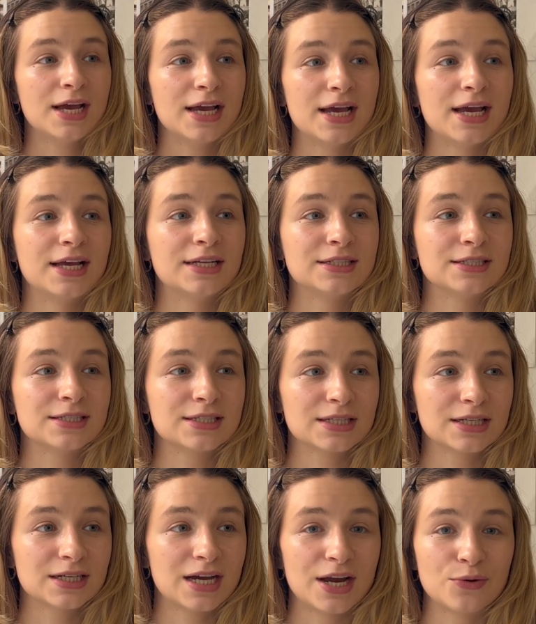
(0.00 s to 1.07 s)
and
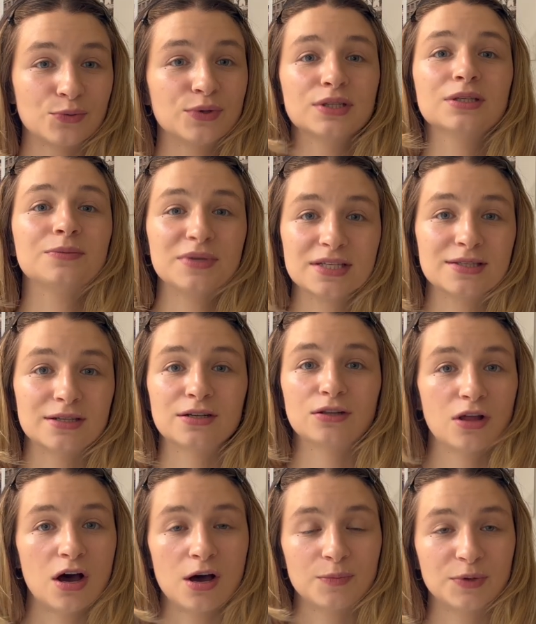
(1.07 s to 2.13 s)
I really miss it a
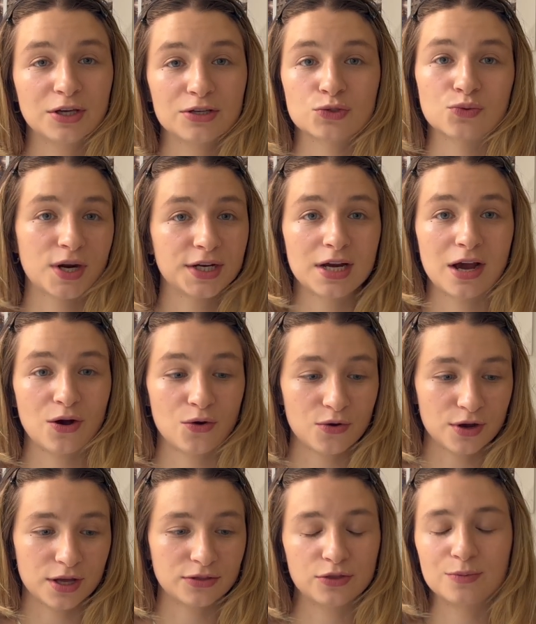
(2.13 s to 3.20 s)
lot because right now
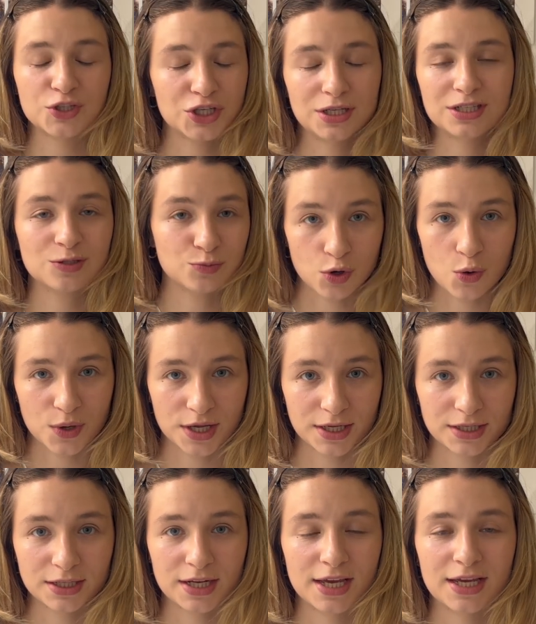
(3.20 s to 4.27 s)
the machine is
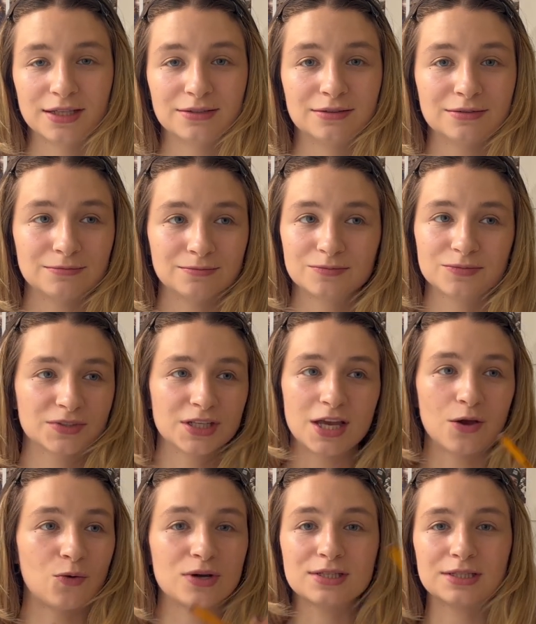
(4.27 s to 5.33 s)
broken, and
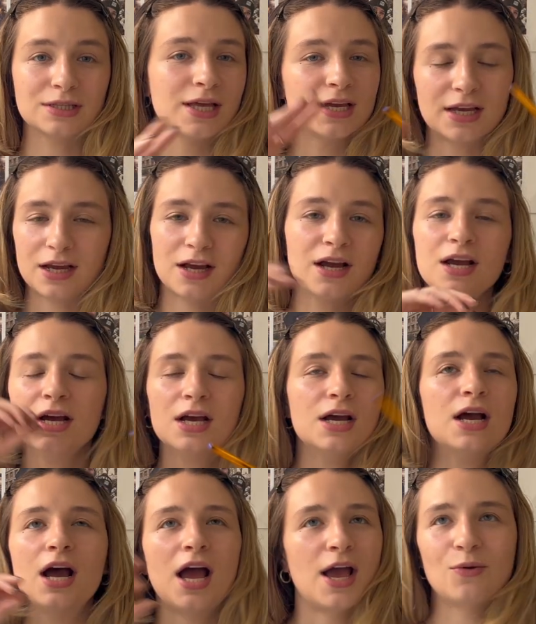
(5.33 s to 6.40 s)
it was
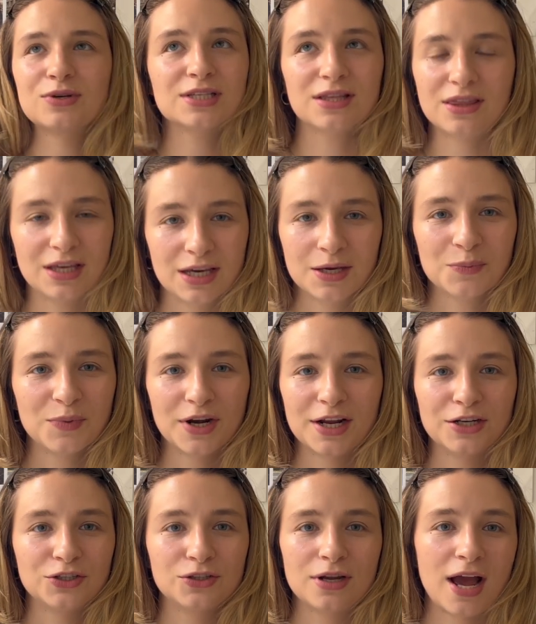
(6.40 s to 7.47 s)
a thing, but
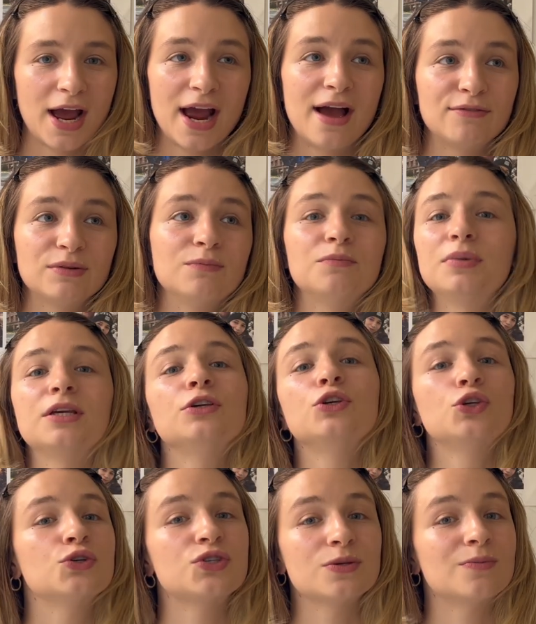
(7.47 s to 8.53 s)
I haven't been
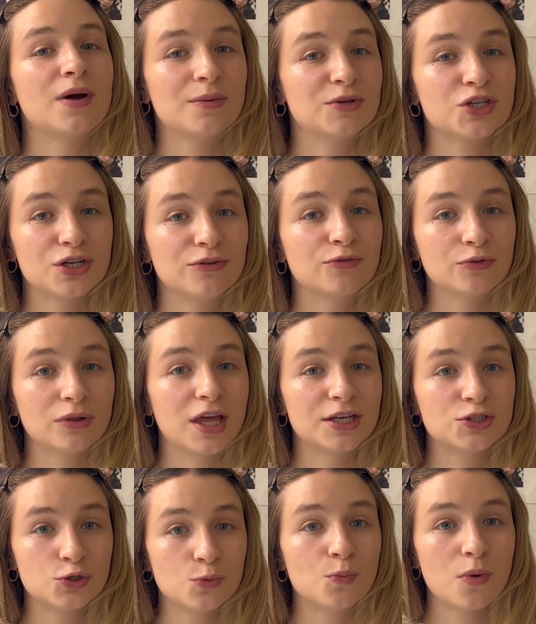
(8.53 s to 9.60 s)
using my machine for like
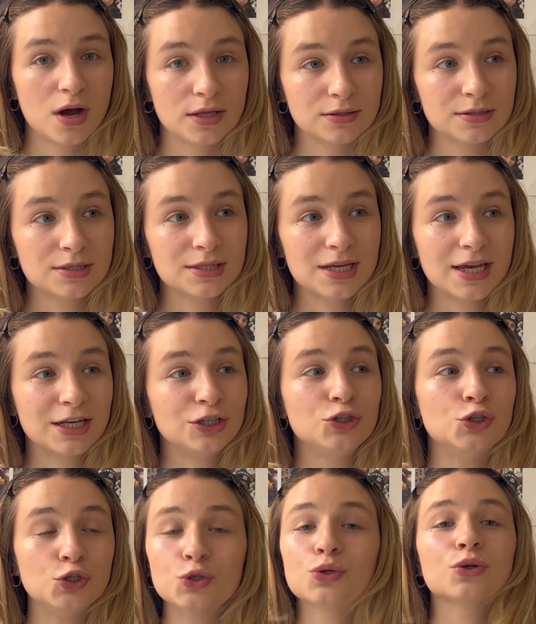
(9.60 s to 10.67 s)
2 months, and
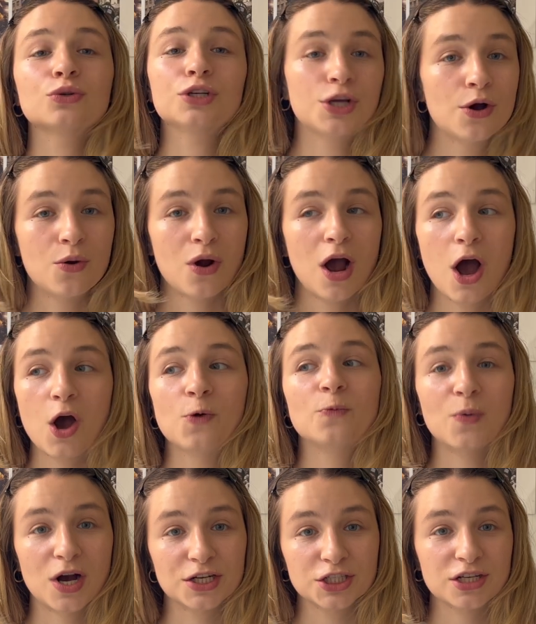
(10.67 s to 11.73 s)
you don't know how
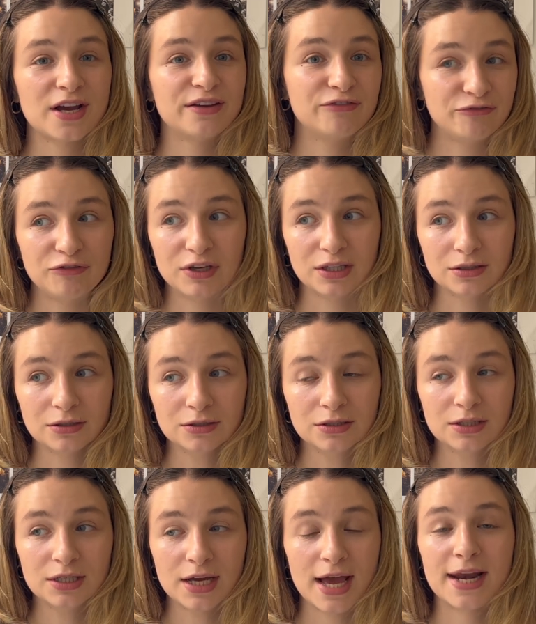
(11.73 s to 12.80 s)
much I feel
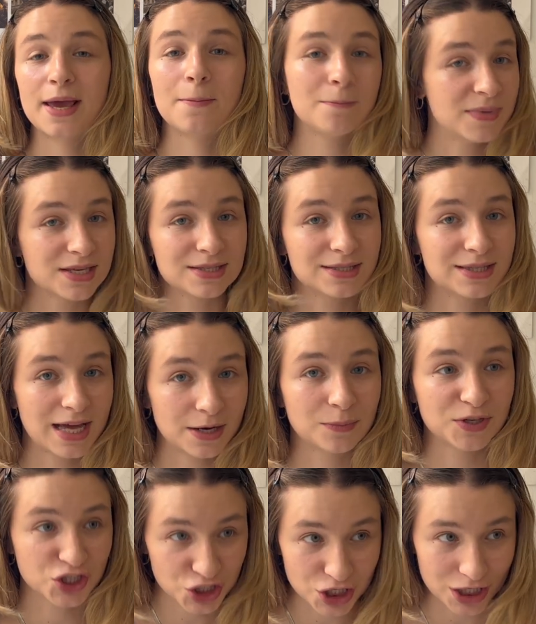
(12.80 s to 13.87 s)
and I miss that
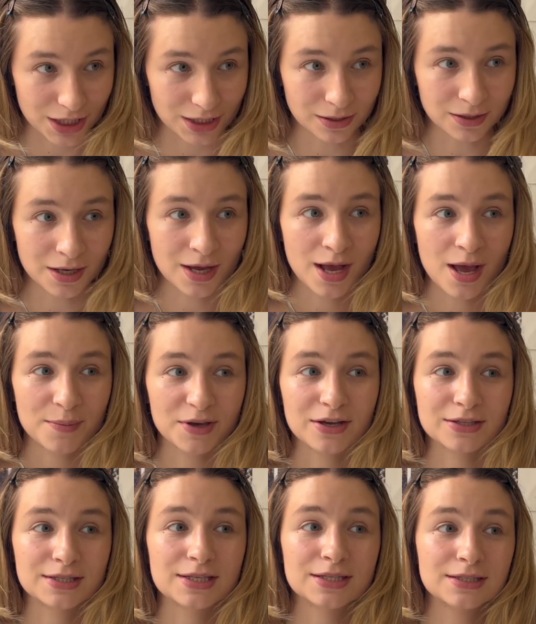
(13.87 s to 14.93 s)
machine
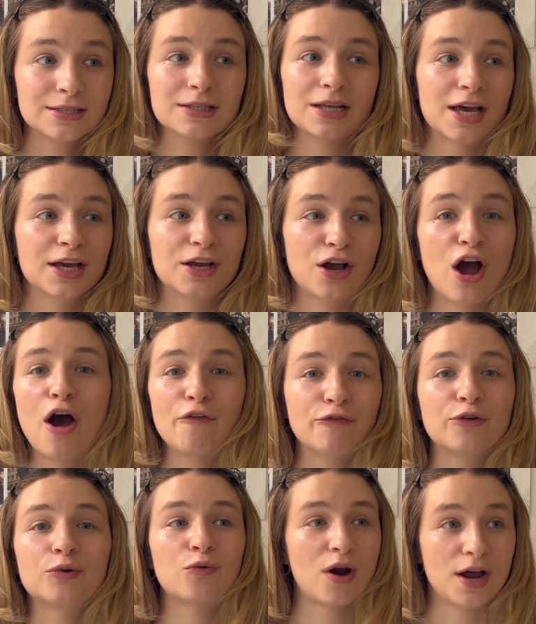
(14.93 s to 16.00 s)
because it's like a
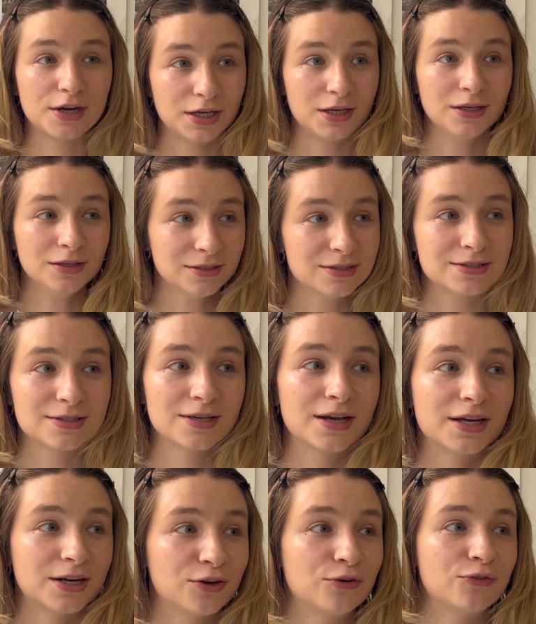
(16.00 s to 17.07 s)
Ferrari
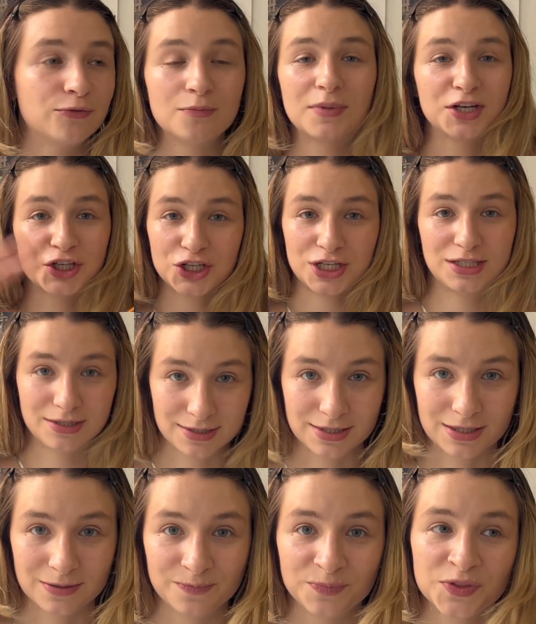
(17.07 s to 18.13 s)
inside of
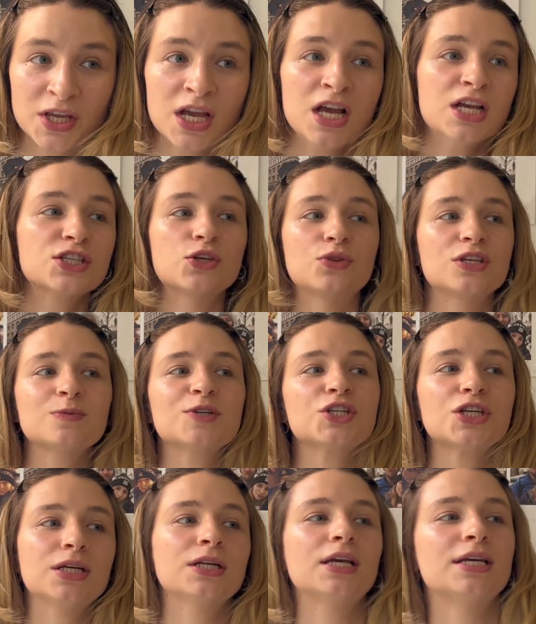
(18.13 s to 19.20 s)
machines. So this
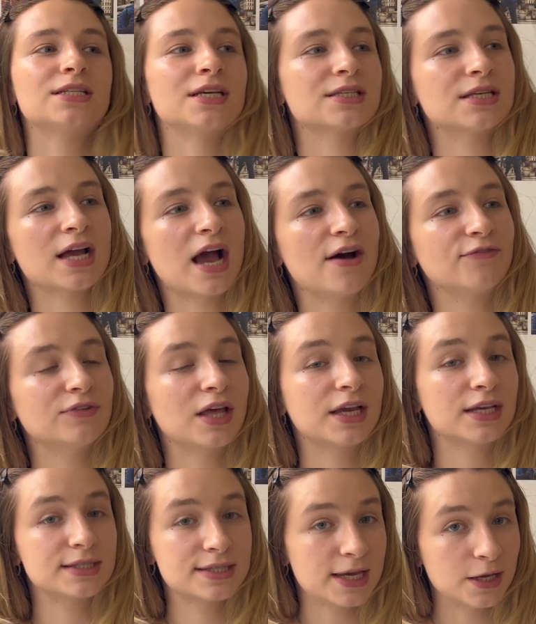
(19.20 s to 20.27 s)
machine, it doesn't have like
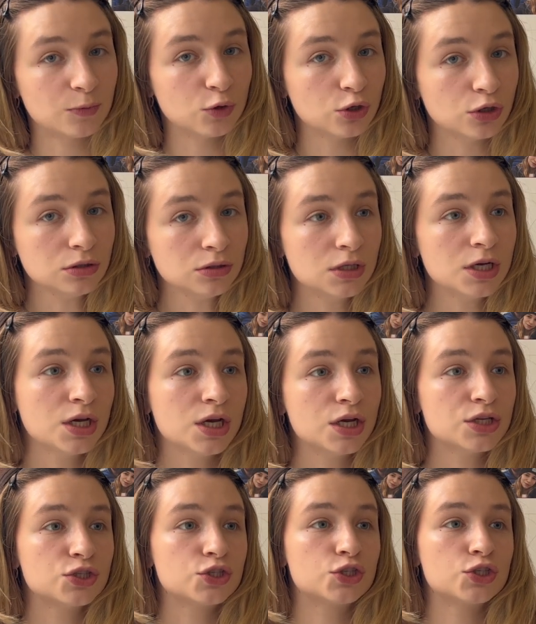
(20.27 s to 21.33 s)
a table,
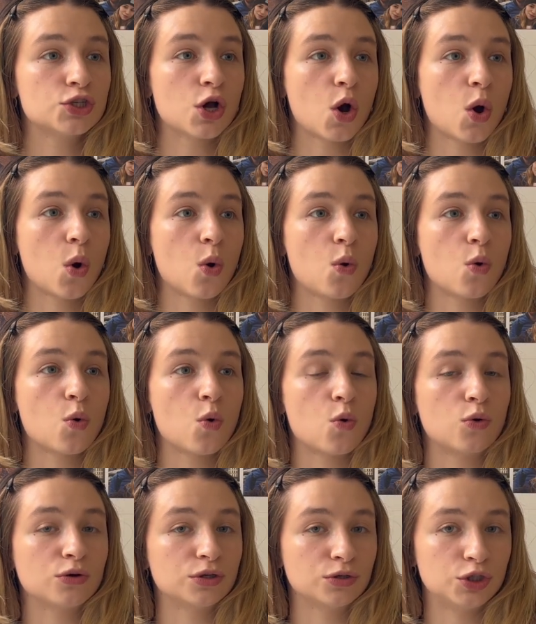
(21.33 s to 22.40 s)
so
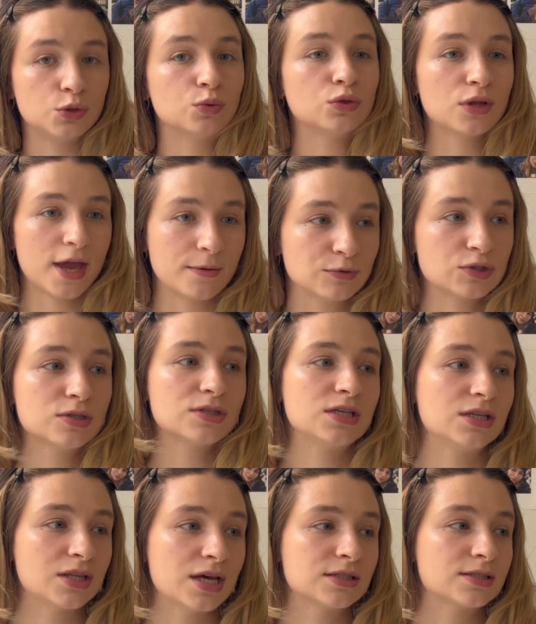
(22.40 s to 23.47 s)
you will able to see
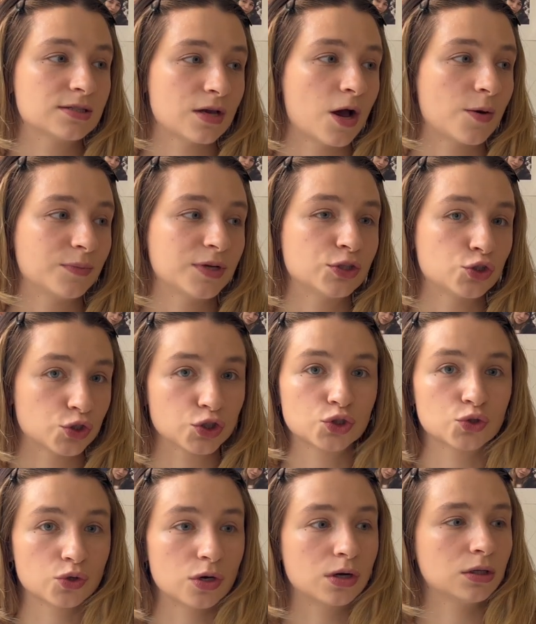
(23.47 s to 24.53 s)
that some
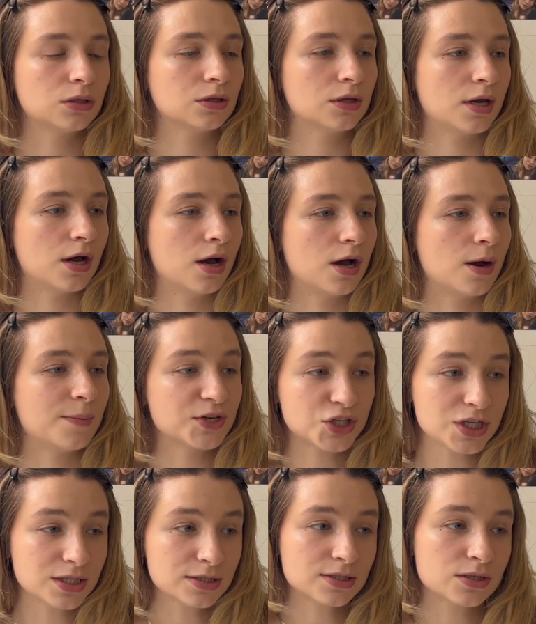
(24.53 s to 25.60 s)
industrial
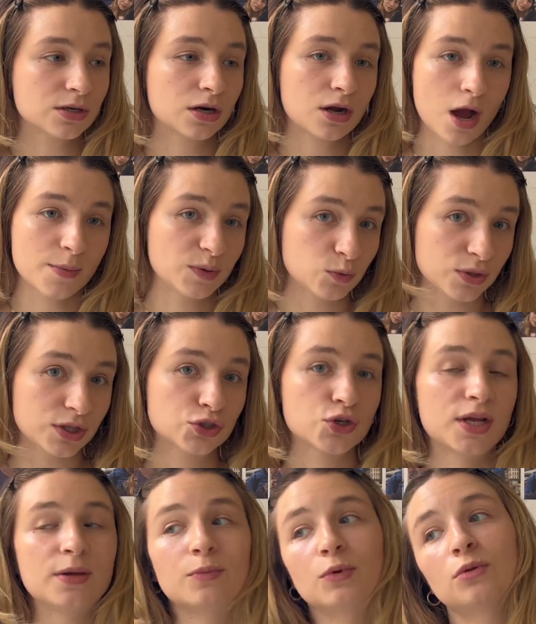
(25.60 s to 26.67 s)
machines coming with a
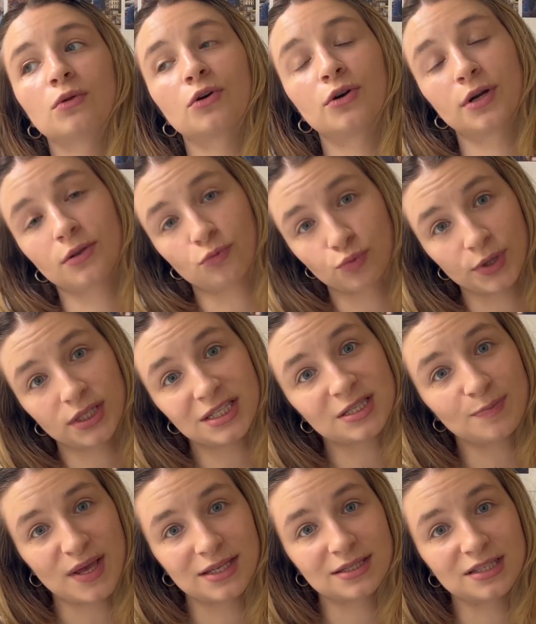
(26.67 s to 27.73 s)
table are really
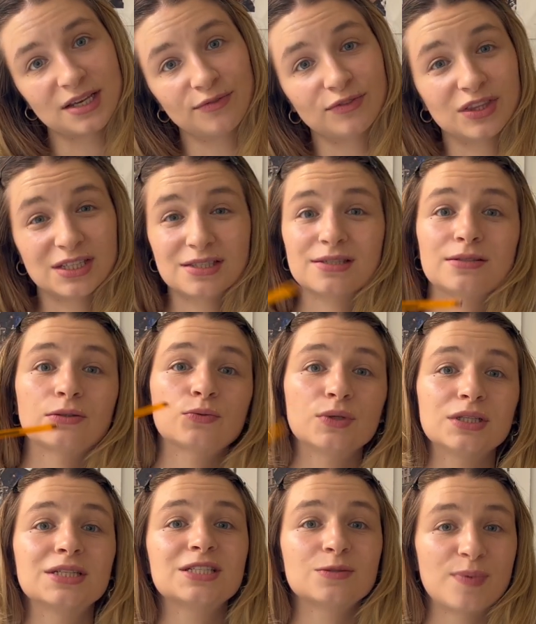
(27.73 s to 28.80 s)
expensive. This is a
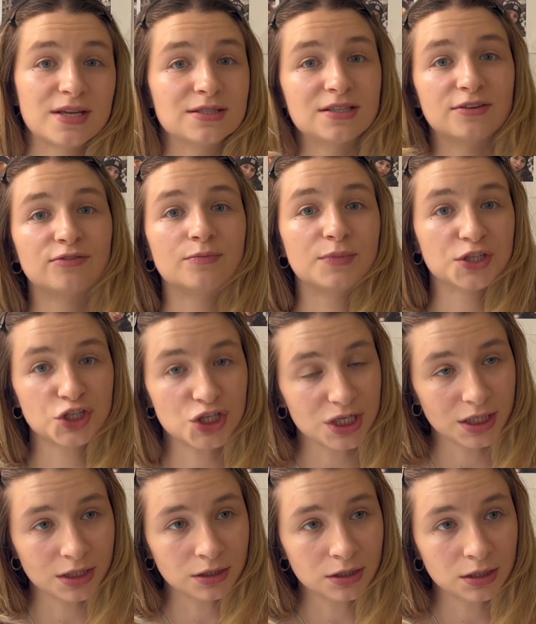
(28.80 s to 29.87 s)
really expensive machine,